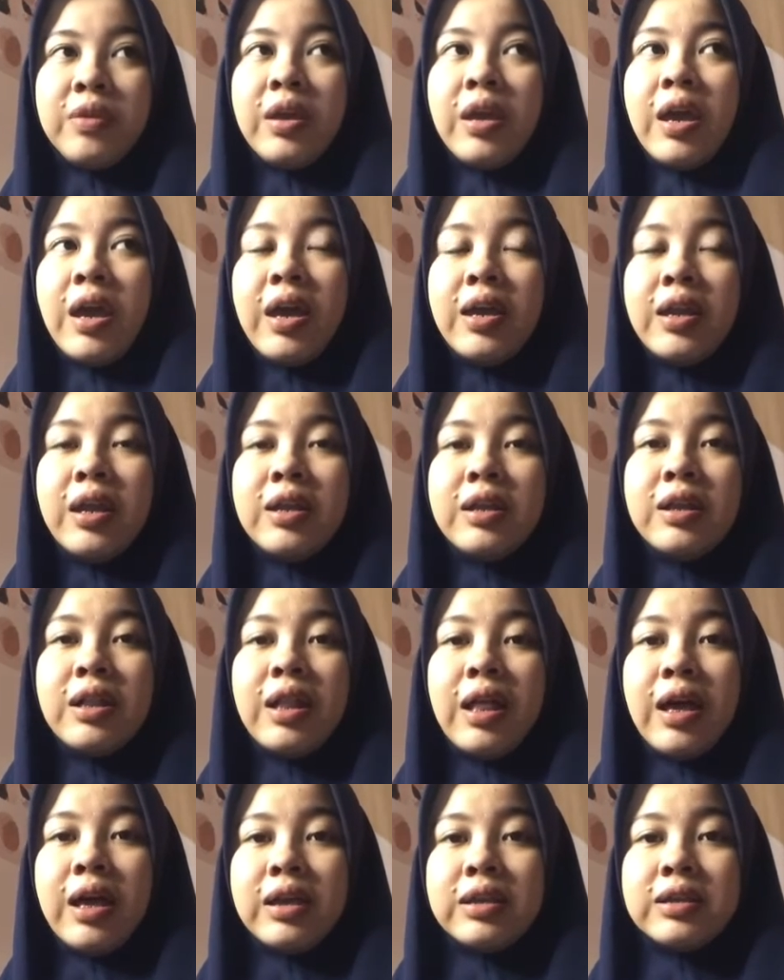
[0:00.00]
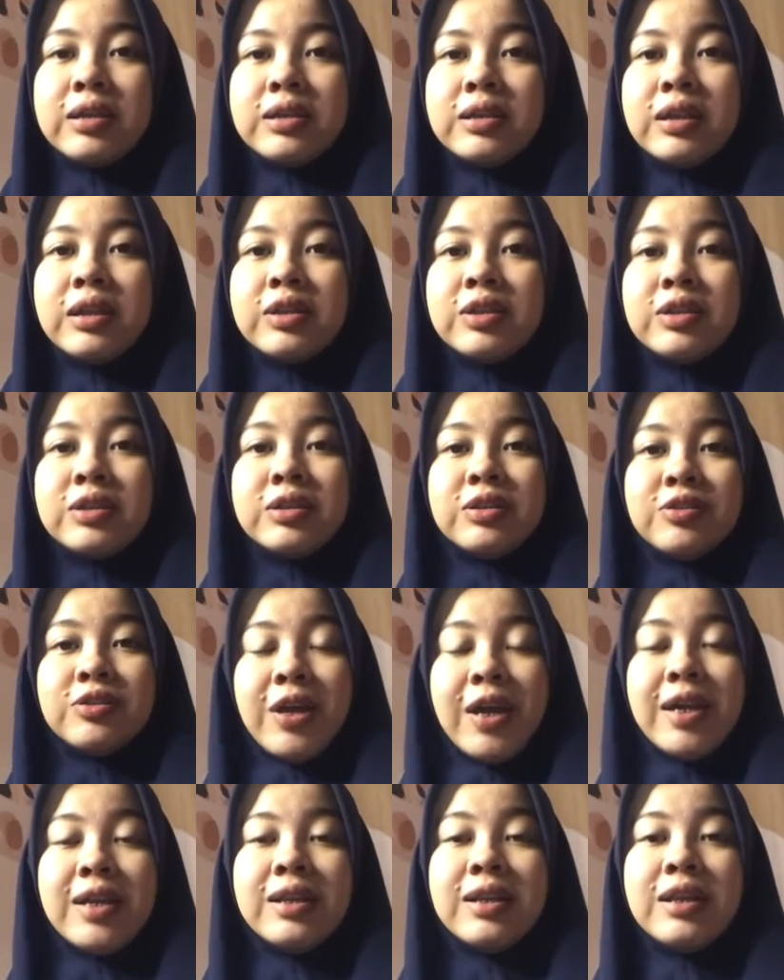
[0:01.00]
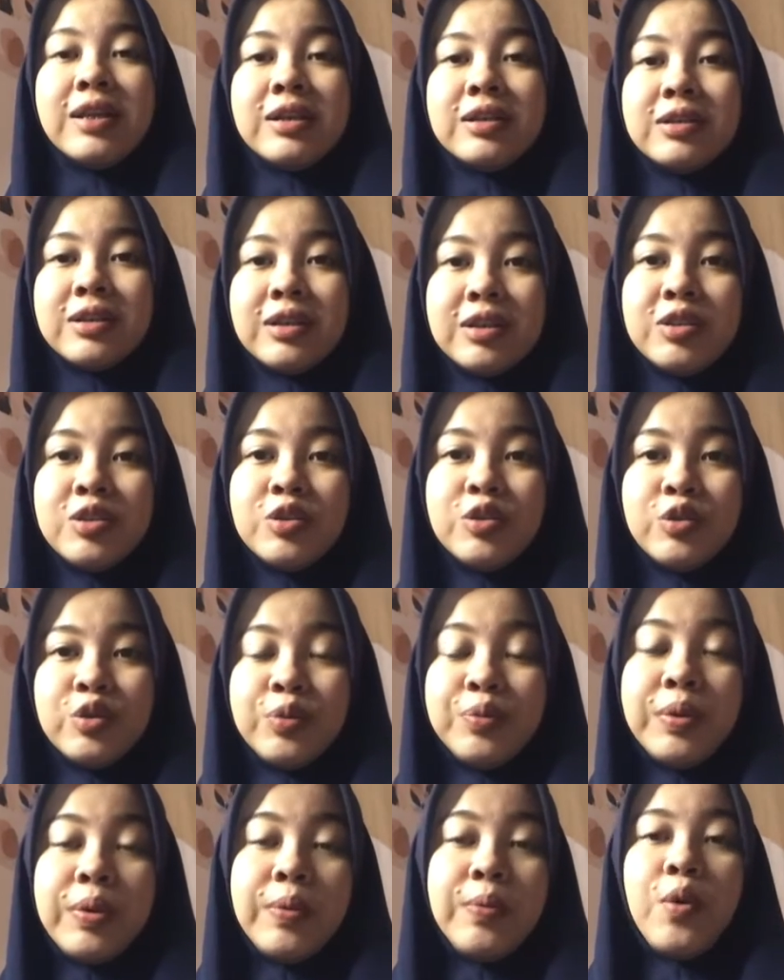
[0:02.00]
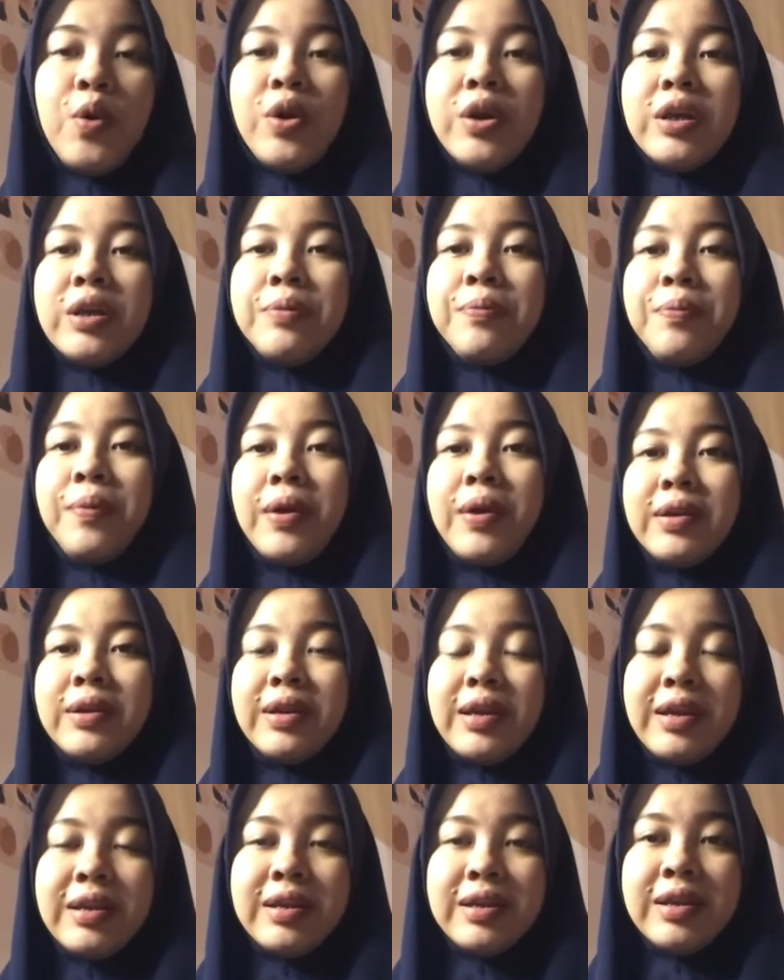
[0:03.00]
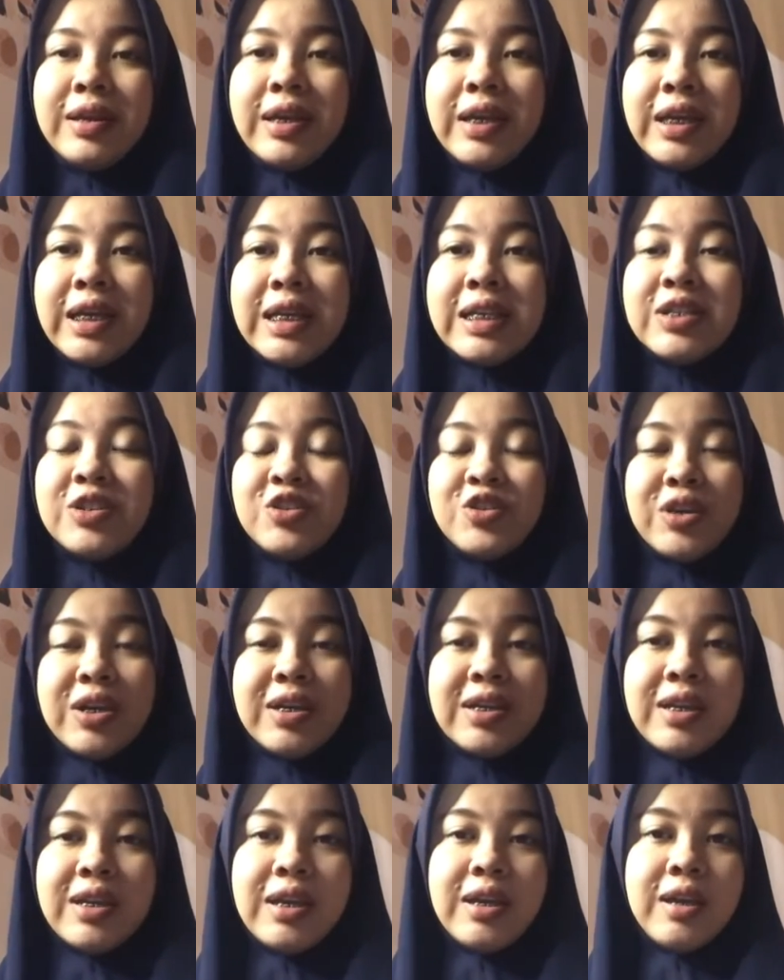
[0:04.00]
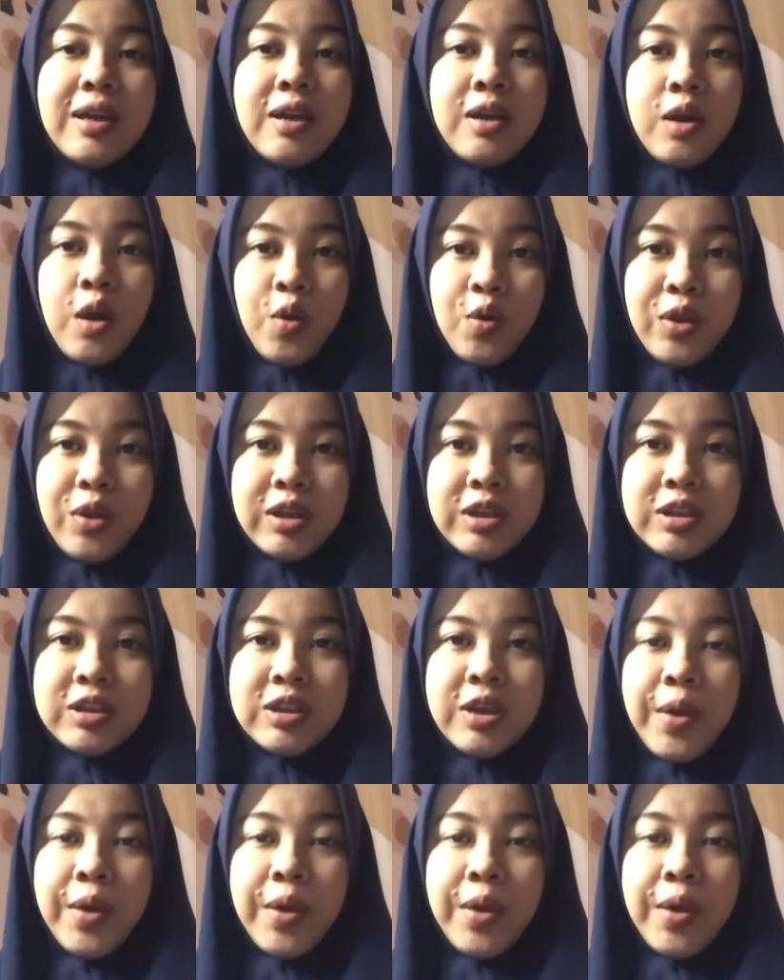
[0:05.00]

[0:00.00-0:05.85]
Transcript: And then the last, train learners to be more independent in gaining knowledge.